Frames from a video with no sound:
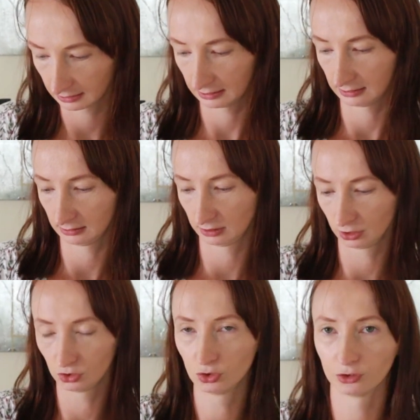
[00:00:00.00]
and
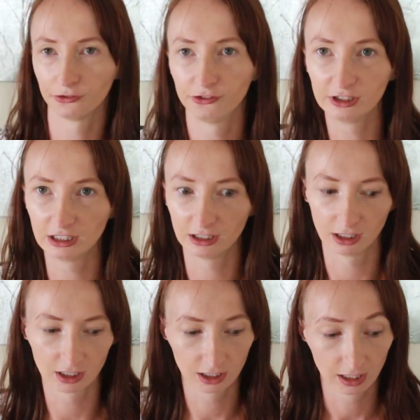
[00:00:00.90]
you don't feel
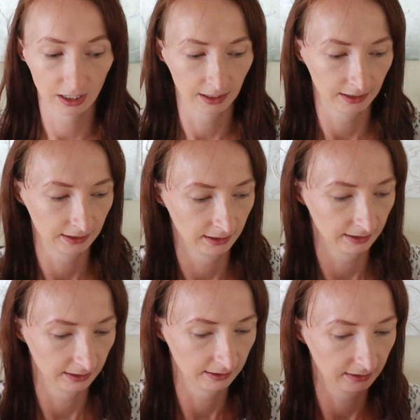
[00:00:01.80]

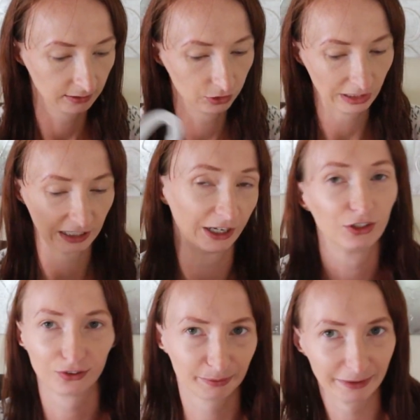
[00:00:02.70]
yeah,
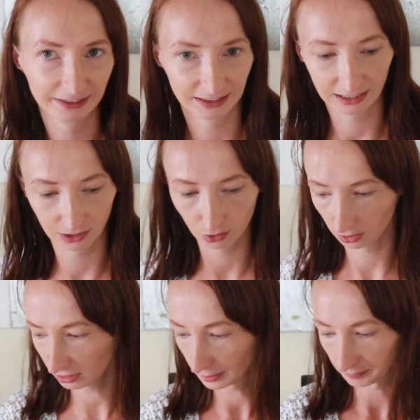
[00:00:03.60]
like you're spending a
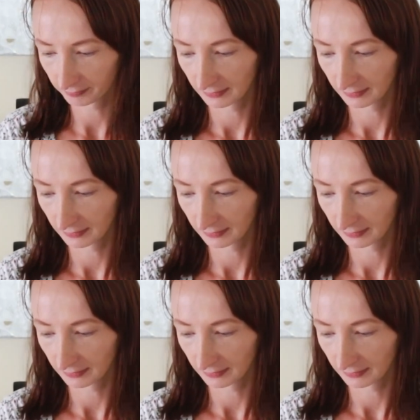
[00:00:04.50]
lot.